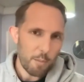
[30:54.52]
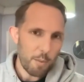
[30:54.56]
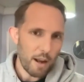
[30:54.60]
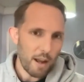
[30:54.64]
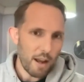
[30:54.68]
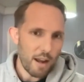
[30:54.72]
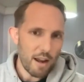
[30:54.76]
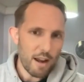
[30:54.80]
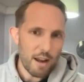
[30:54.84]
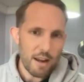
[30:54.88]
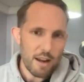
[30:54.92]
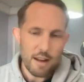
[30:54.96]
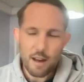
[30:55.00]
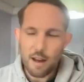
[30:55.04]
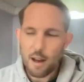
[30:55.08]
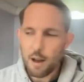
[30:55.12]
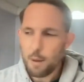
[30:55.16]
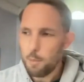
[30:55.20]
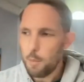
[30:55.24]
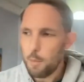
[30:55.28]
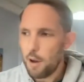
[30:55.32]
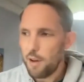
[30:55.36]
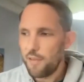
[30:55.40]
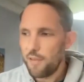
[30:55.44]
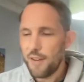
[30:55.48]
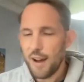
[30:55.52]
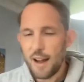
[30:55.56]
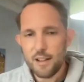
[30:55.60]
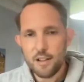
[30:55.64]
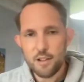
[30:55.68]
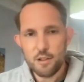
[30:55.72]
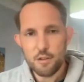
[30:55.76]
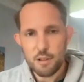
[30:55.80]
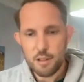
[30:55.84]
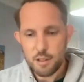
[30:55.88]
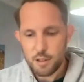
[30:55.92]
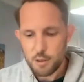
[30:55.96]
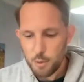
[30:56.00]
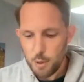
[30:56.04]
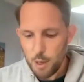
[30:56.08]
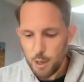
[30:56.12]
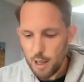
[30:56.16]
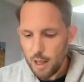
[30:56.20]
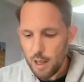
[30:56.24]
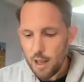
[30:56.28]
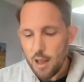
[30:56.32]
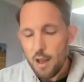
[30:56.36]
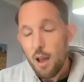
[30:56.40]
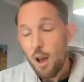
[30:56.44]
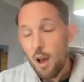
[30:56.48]
that can play a, um, a factor into
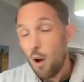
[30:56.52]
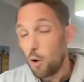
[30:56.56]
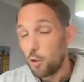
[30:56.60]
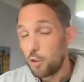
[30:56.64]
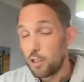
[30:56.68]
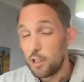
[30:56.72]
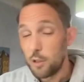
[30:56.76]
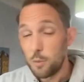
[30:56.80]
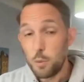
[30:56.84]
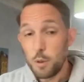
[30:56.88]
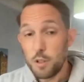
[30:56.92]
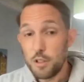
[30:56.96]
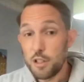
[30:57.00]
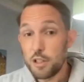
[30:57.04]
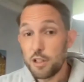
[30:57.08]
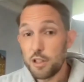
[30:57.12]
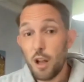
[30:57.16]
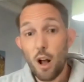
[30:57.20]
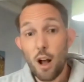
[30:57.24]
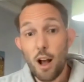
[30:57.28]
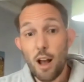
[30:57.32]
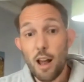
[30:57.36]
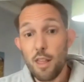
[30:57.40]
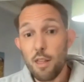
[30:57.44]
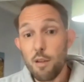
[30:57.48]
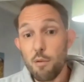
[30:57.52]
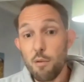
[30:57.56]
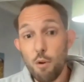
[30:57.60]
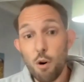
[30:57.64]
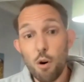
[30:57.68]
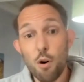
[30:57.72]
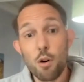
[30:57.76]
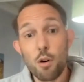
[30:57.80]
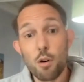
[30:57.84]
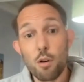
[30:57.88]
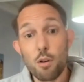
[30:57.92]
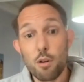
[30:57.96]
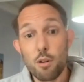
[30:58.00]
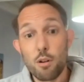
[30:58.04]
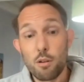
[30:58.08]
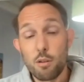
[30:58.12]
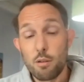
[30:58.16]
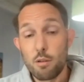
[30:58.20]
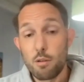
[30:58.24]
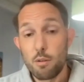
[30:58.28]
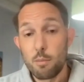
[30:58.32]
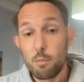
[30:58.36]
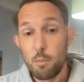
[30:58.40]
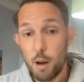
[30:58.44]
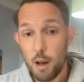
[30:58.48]
it. Or did we just hire the wrong
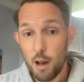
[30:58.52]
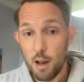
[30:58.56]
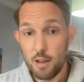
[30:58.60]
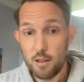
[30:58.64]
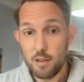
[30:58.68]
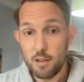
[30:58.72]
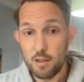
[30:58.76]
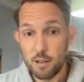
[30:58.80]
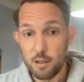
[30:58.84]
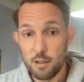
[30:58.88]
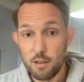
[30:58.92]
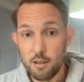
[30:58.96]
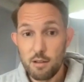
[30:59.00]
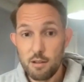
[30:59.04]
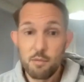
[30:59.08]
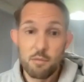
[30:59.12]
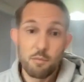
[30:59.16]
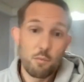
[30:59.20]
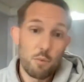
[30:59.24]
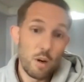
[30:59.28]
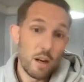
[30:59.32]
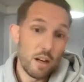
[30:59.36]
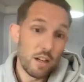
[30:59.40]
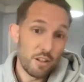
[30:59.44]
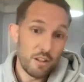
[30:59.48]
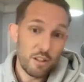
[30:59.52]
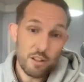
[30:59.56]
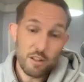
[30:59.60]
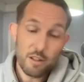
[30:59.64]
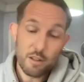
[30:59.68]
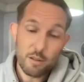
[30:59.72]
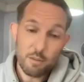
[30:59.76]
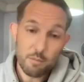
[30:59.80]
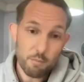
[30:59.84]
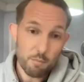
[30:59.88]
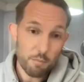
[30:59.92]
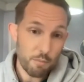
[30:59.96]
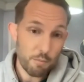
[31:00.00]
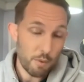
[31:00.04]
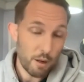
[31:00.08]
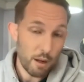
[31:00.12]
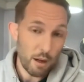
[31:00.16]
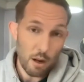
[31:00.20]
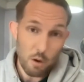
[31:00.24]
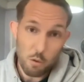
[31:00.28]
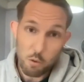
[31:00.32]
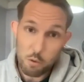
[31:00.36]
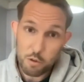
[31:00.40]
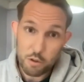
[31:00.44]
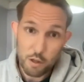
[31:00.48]
person, which
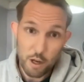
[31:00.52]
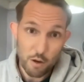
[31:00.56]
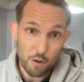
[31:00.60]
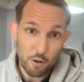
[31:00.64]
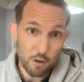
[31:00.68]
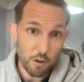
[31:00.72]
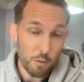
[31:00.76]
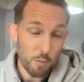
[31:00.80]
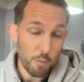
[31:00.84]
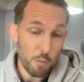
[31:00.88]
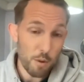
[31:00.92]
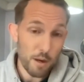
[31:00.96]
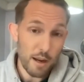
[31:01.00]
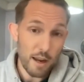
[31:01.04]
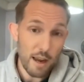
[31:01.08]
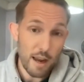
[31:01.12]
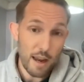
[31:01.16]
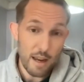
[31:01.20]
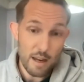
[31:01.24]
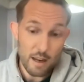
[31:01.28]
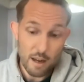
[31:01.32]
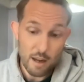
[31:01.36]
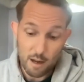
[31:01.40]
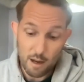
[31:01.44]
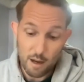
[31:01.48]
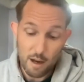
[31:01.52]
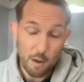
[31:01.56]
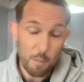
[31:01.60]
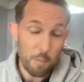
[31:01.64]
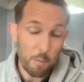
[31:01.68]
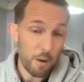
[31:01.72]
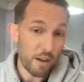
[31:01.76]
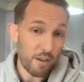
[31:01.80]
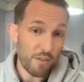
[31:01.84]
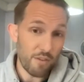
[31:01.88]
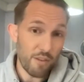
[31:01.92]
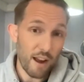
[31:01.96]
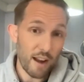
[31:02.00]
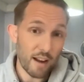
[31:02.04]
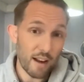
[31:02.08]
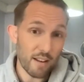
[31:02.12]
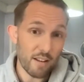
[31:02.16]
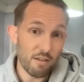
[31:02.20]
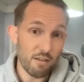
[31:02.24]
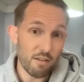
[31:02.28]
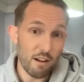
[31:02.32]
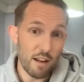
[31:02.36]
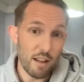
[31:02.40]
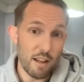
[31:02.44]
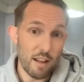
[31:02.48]
also can be a, uh, a big
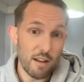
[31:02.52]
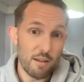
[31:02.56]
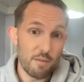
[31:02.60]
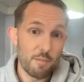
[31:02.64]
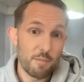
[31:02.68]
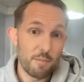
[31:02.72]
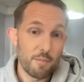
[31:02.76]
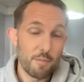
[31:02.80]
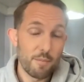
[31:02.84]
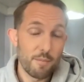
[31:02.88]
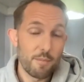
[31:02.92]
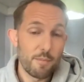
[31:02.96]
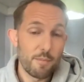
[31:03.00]
factor in it?